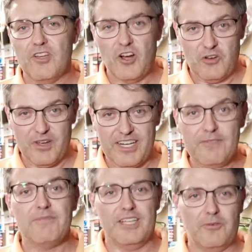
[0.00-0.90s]
Are you
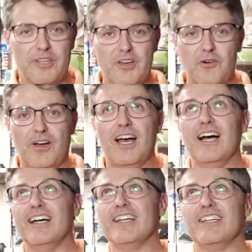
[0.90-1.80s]
ready? Here we go.
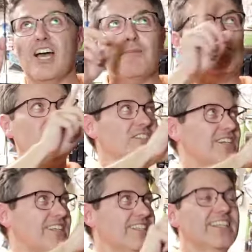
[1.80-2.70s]

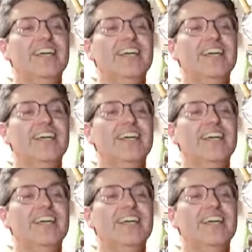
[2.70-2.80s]
Cometron.